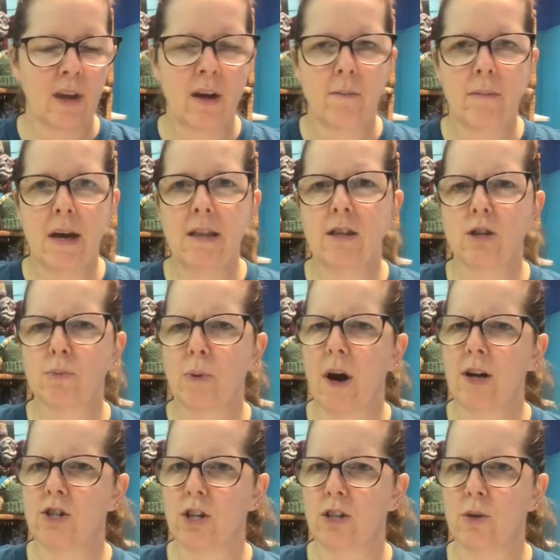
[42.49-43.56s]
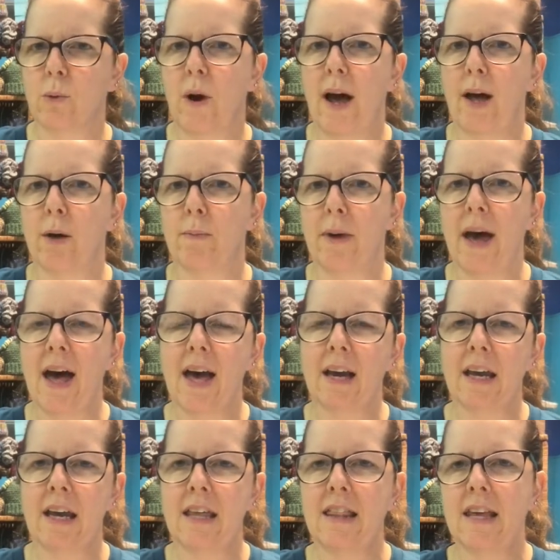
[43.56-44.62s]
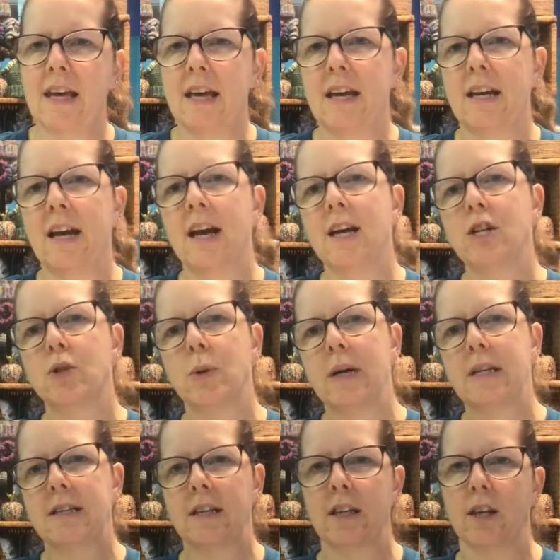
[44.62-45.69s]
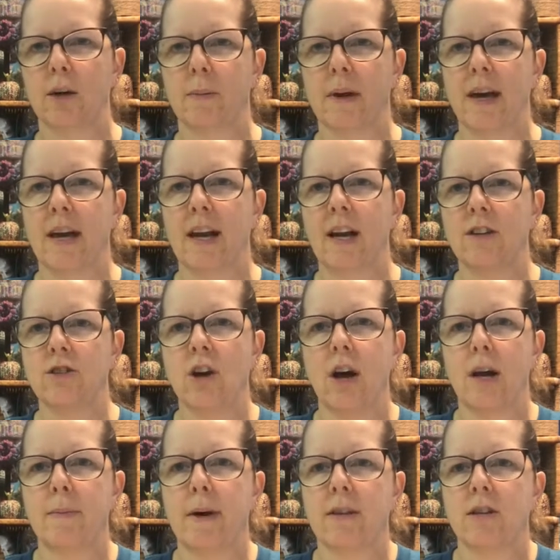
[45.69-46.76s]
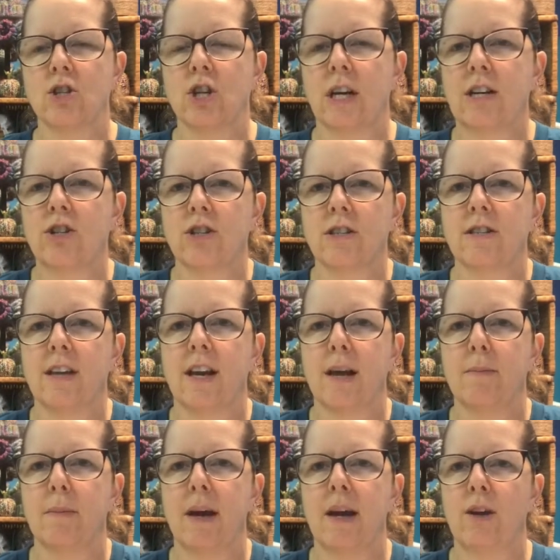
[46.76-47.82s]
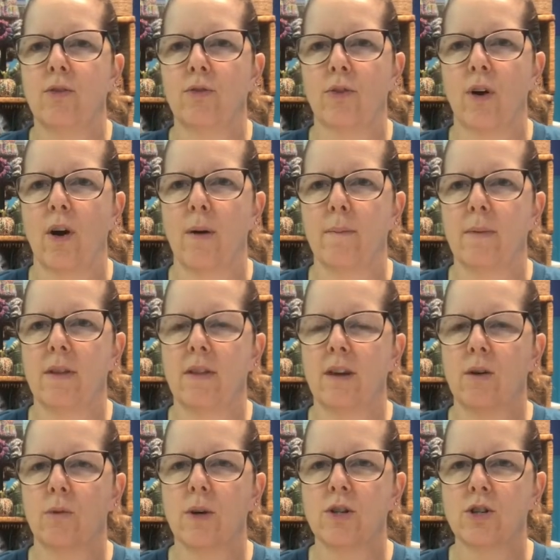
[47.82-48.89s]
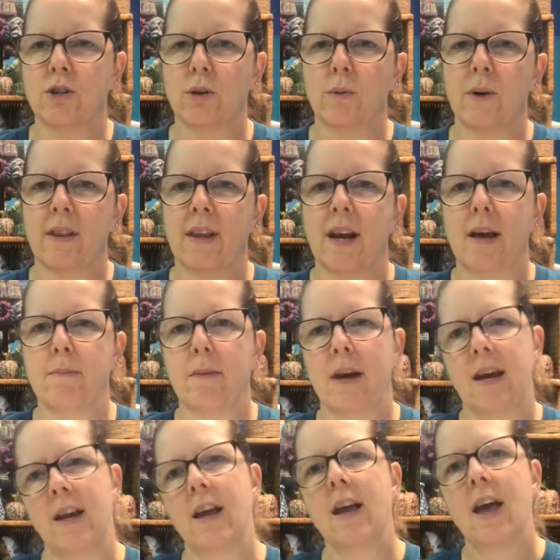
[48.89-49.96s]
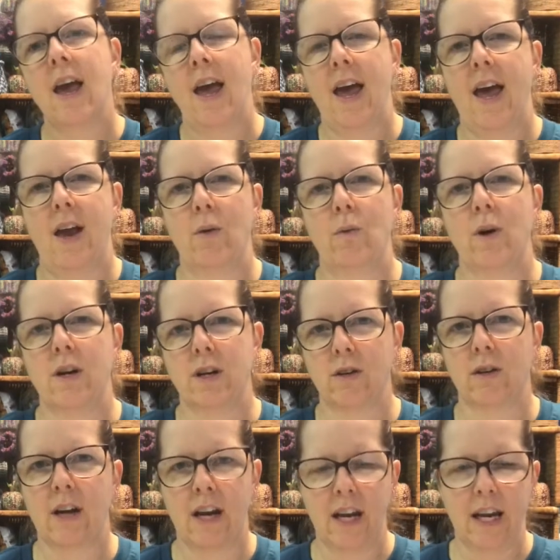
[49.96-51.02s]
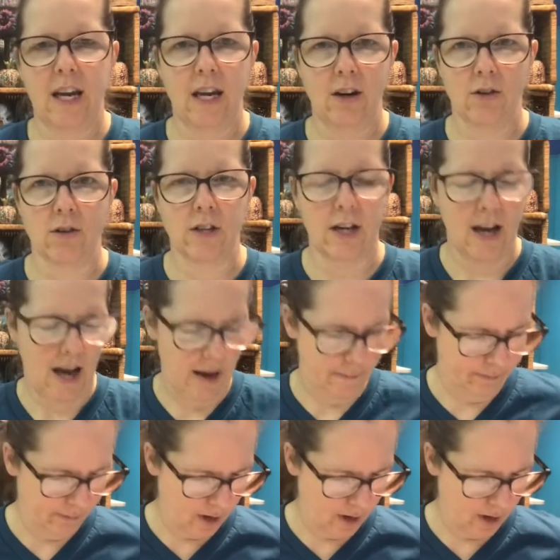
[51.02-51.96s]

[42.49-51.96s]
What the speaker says: made this project a while back, and then I tweaked it a little bit, and I'll talk about the changes that I made from the original one that I made and what you're getting here today.